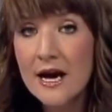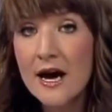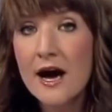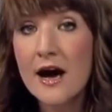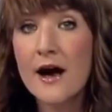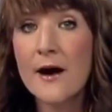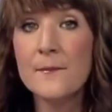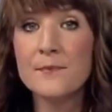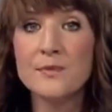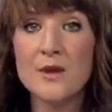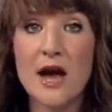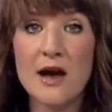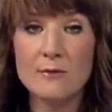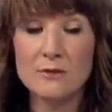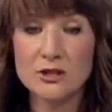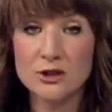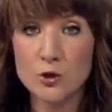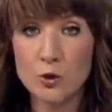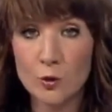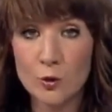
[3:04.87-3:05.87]
Um, I
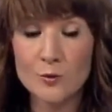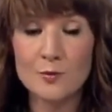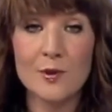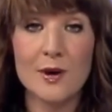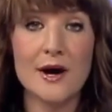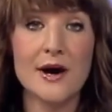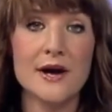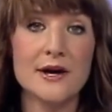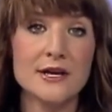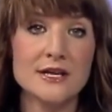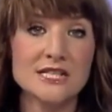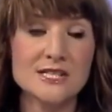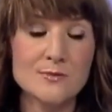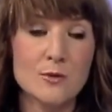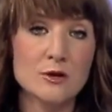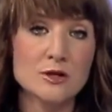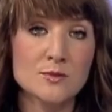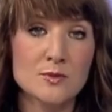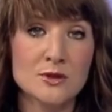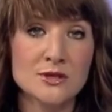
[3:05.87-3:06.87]
was told by a
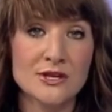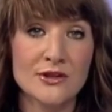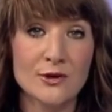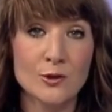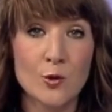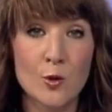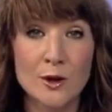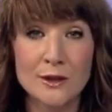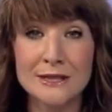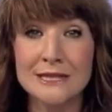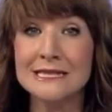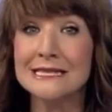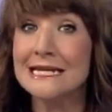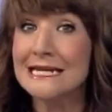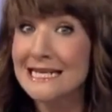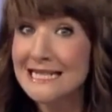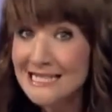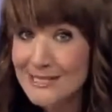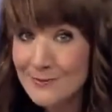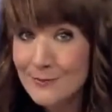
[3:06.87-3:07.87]
spokesperson of the court this
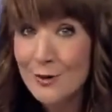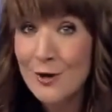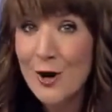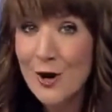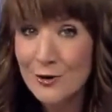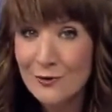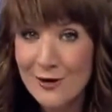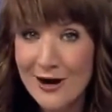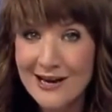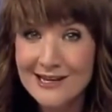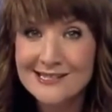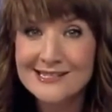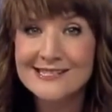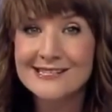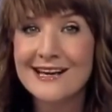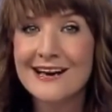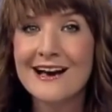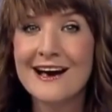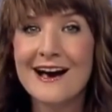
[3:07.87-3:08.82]
is progress,